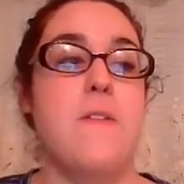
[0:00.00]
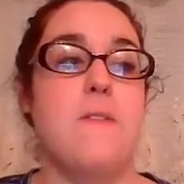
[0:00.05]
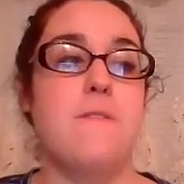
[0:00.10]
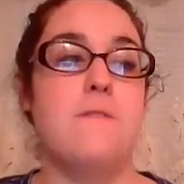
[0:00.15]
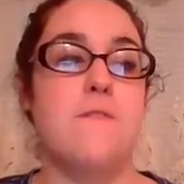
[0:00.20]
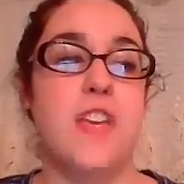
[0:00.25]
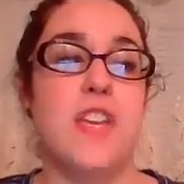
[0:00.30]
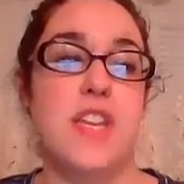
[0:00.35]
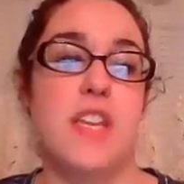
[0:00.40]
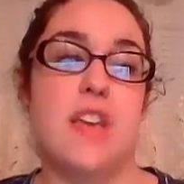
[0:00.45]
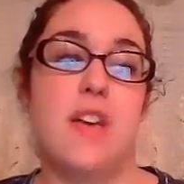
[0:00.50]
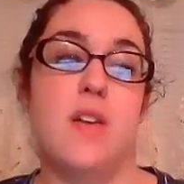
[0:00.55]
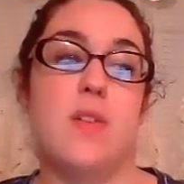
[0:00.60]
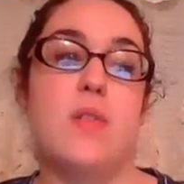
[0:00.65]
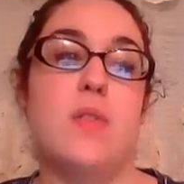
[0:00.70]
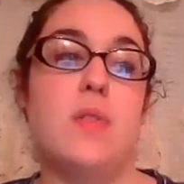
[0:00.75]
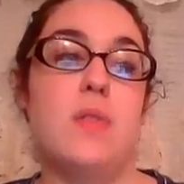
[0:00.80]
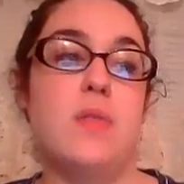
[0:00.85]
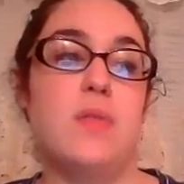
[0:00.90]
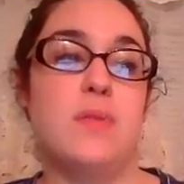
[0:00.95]

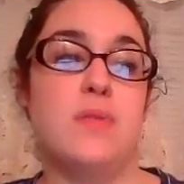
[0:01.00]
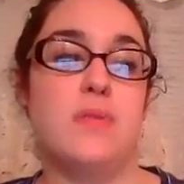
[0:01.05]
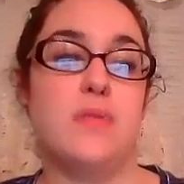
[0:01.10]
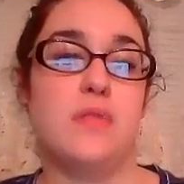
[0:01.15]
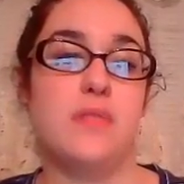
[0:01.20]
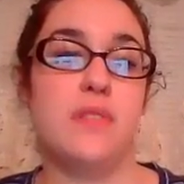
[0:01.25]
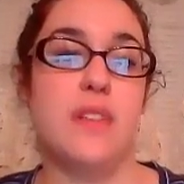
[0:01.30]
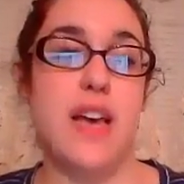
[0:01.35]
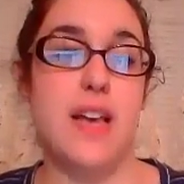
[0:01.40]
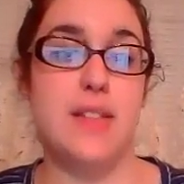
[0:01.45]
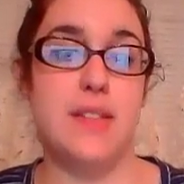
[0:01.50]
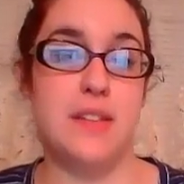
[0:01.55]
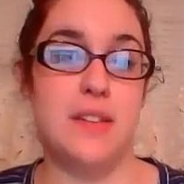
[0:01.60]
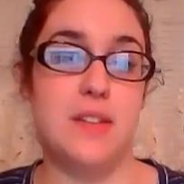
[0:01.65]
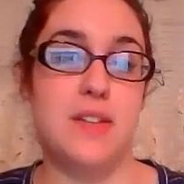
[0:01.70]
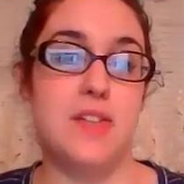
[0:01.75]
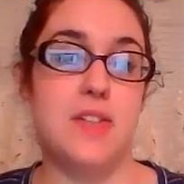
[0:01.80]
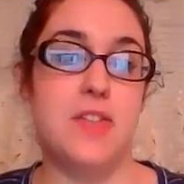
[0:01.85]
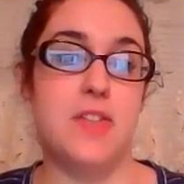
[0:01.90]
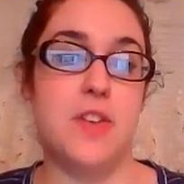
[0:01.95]
video
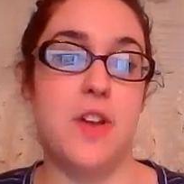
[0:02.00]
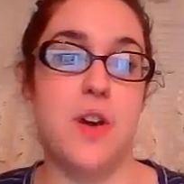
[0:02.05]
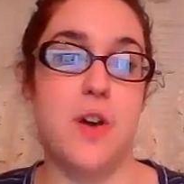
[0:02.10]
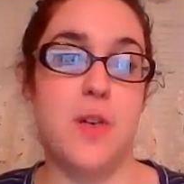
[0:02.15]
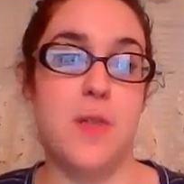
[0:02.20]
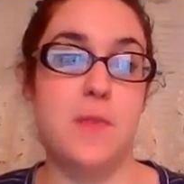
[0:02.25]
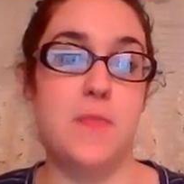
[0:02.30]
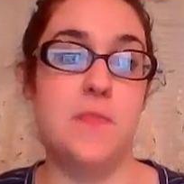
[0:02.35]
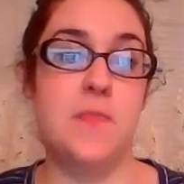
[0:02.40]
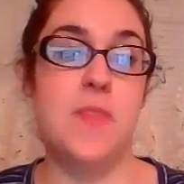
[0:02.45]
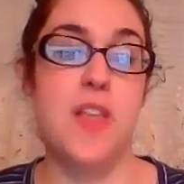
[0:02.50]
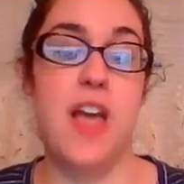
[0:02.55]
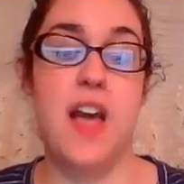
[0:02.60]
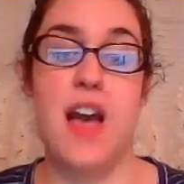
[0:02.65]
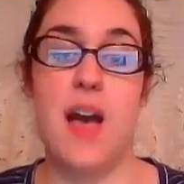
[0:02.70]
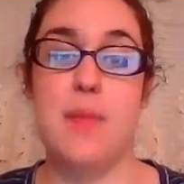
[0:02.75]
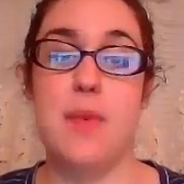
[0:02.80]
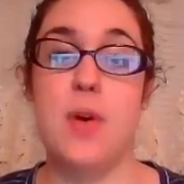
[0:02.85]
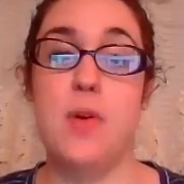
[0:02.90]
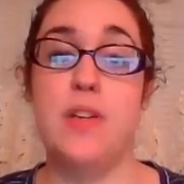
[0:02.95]
lesson. So
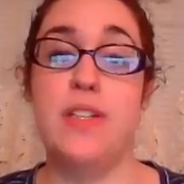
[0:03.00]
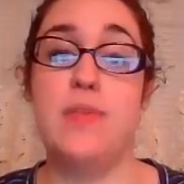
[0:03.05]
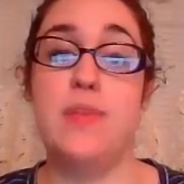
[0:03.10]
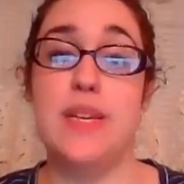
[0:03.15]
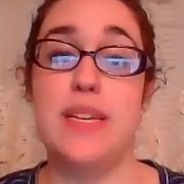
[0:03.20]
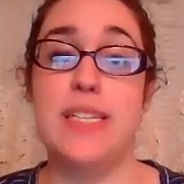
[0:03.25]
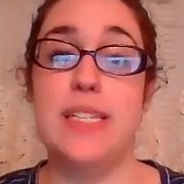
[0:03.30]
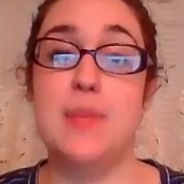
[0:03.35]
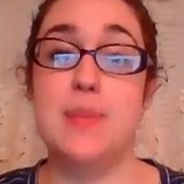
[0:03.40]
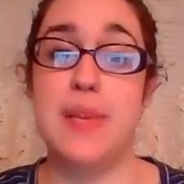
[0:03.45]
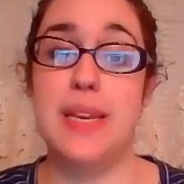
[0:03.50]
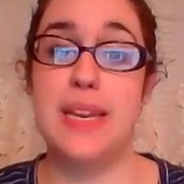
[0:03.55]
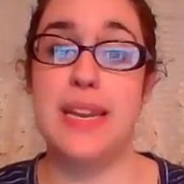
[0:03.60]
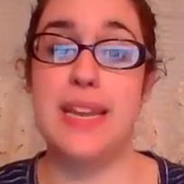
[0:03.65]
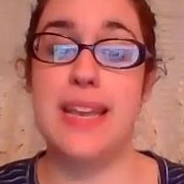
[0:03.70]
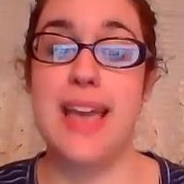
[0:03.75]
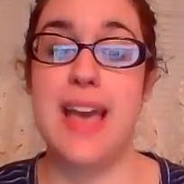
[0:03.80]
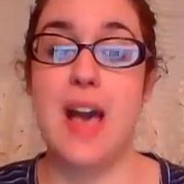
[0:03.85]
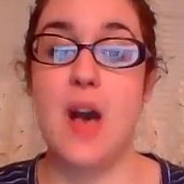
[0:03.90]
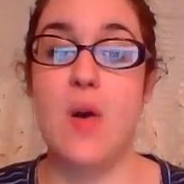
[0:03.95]
I'm going to be
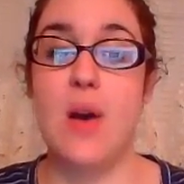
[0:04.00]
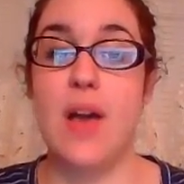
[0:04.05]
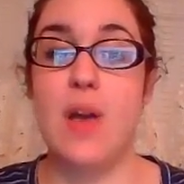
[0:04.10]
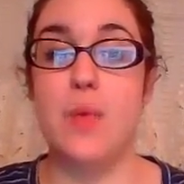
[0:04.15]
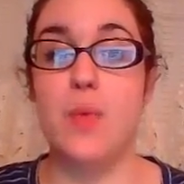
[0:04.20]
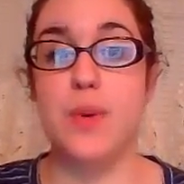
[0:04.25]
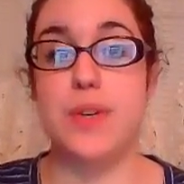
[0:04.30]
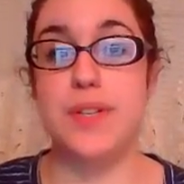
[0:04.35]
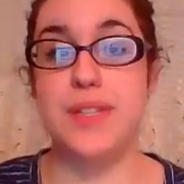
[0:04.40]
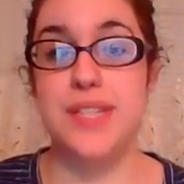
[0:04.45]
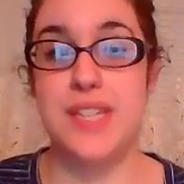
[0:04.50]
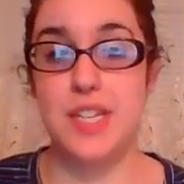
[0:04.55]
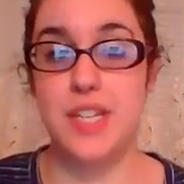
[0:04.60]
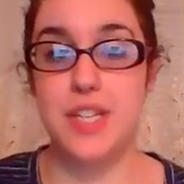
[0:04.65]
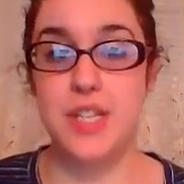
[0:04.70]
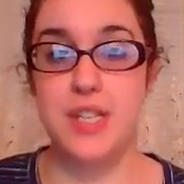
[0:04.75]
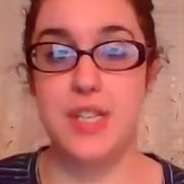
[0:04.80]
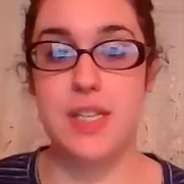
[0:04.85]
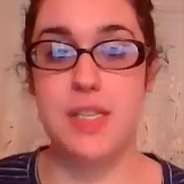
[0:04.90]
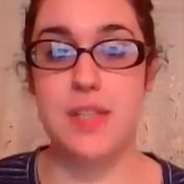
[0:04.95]
explaining how I would teach
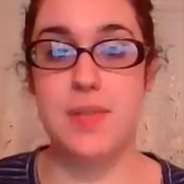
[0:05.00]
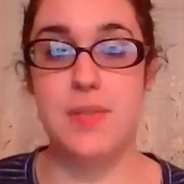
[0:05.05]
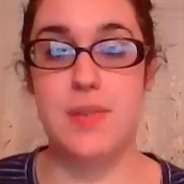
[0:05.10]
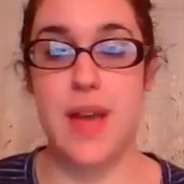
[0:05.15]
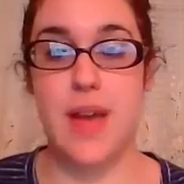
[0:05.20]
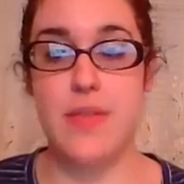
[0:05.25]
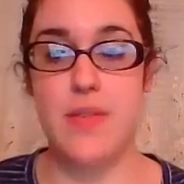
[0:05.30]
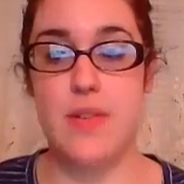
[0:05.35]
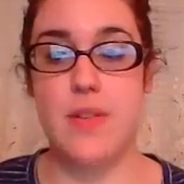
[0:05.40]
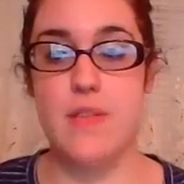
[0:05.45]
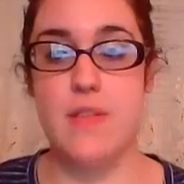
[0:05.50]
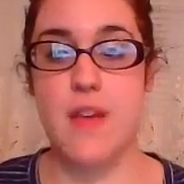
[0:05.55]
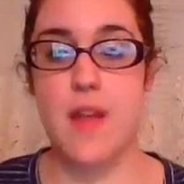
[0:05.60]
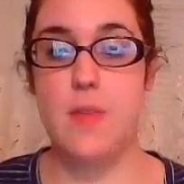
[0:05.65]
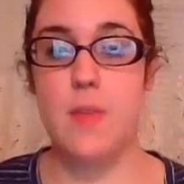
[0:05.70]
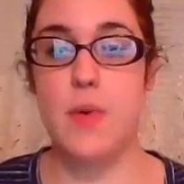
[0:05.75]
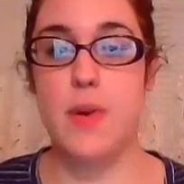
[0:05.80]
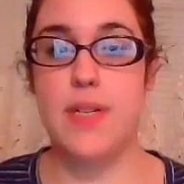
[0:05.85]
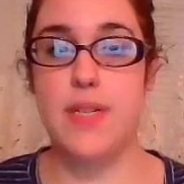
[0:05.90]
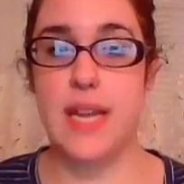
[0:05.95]
this rather
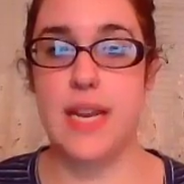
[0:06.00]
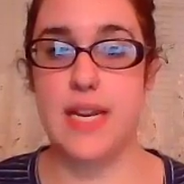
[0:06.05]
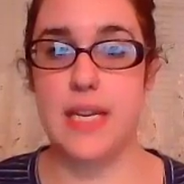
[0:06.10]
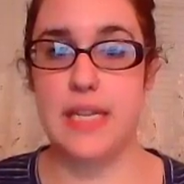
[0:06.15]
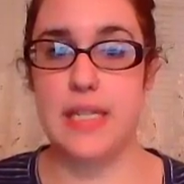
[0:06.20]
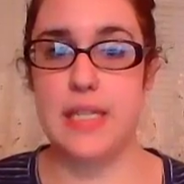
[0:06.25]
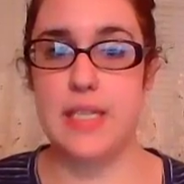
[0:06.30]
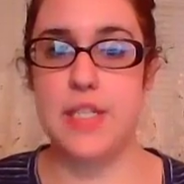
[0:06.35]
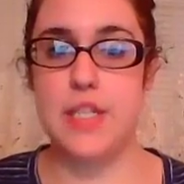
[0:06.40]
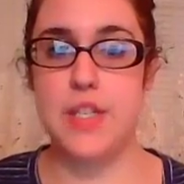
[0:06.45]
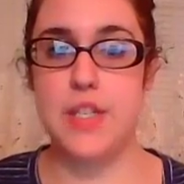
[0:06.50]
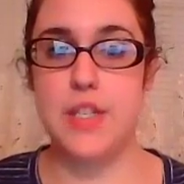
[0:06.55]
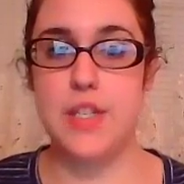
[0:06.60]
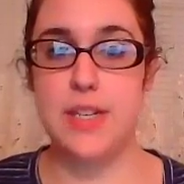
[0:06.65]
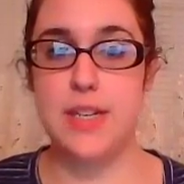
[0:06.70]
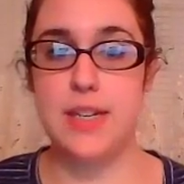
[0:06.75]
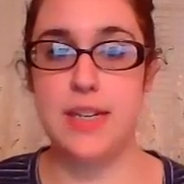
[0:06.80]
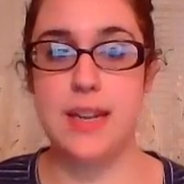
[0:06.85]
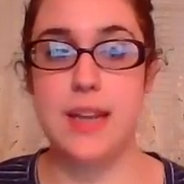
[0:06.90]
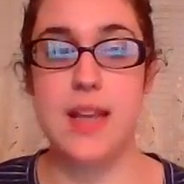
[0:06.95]
than pretending to teach
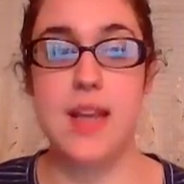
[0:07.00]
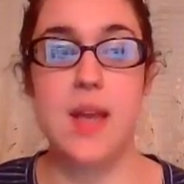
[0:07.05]
it